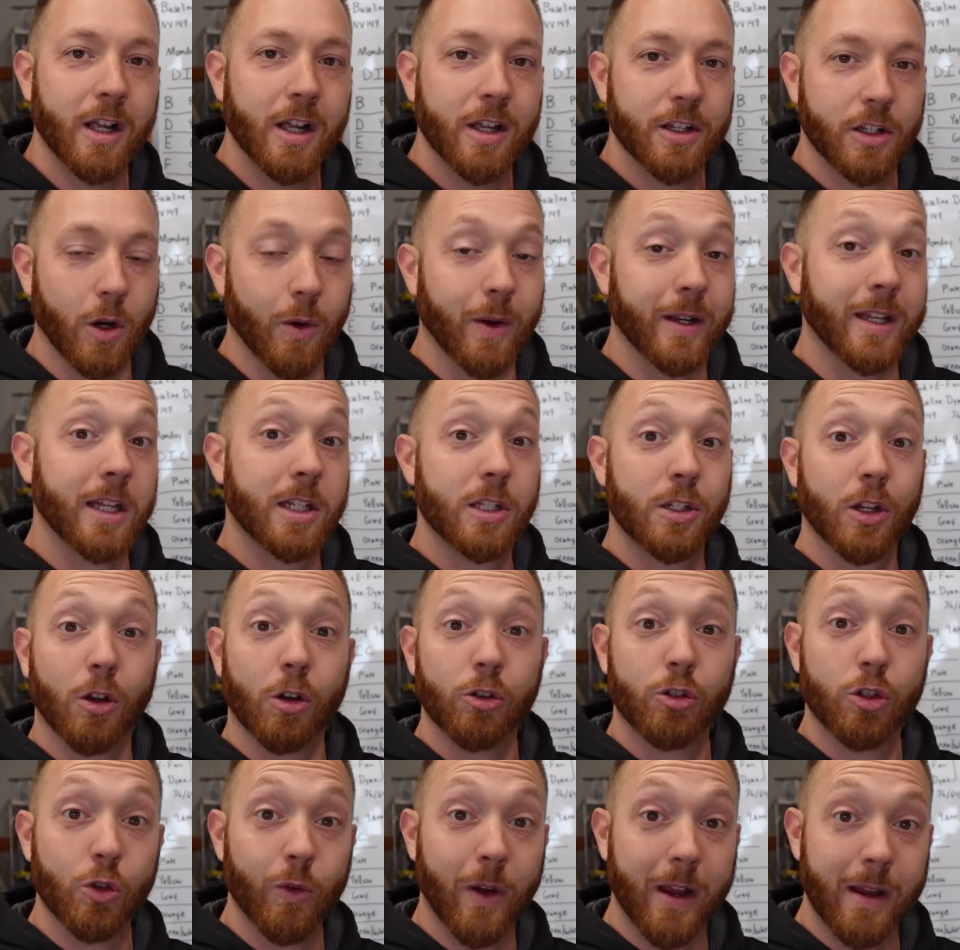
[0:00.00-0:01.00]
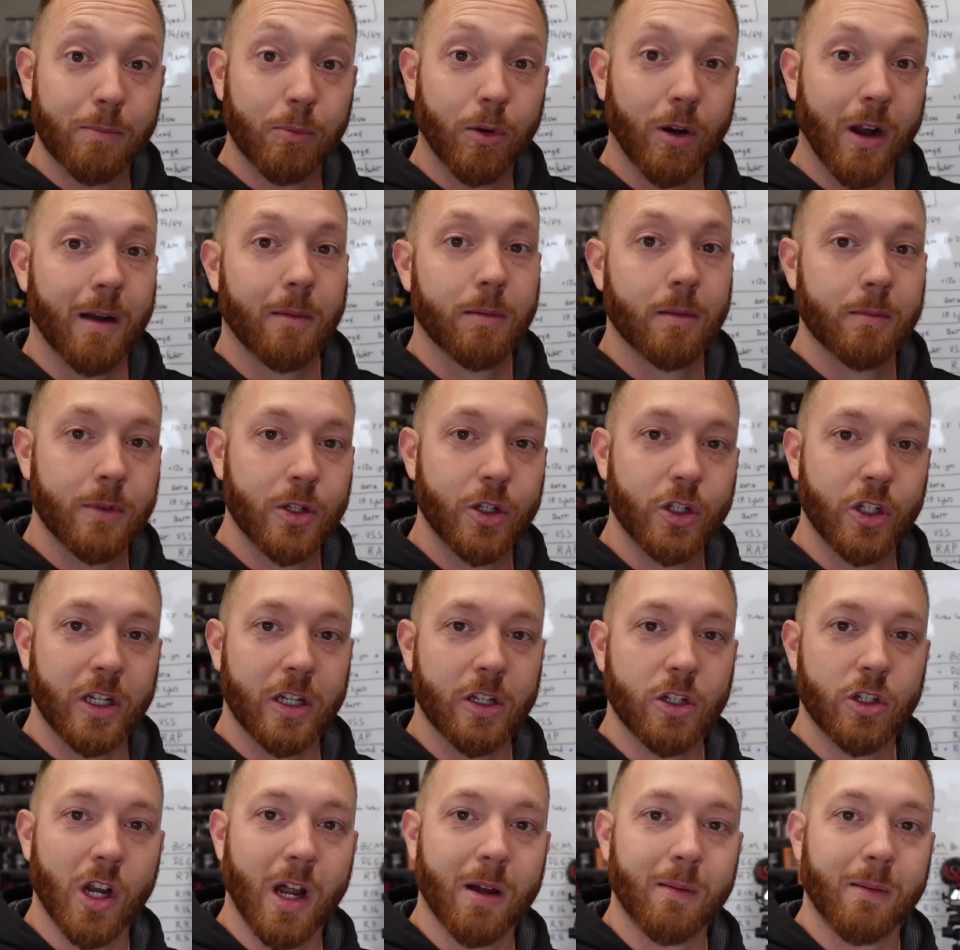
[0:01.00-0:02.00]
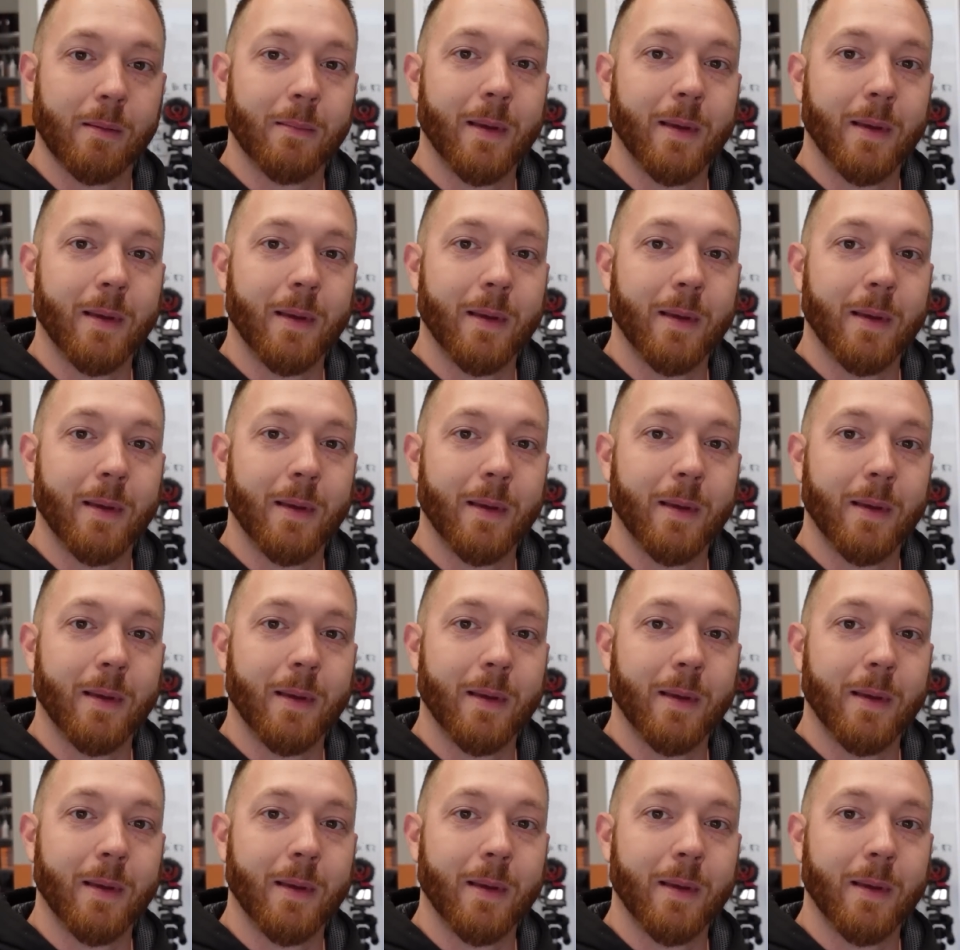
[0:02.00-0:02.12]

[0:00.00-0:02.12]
So it needs to go to a proper machine shop.